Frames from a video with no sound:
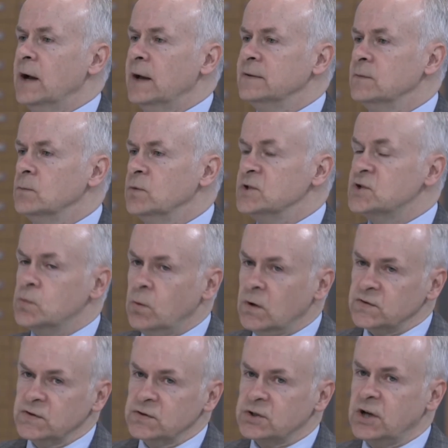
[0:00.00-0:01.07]
and which
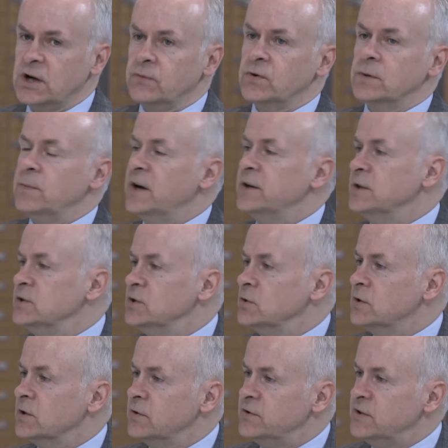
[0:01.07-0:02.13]
wasn't covered by the
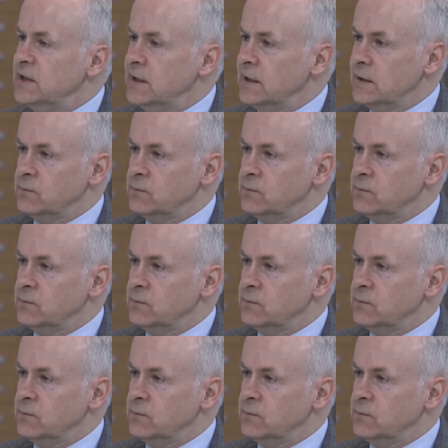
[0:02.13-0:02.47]
nuclear deal,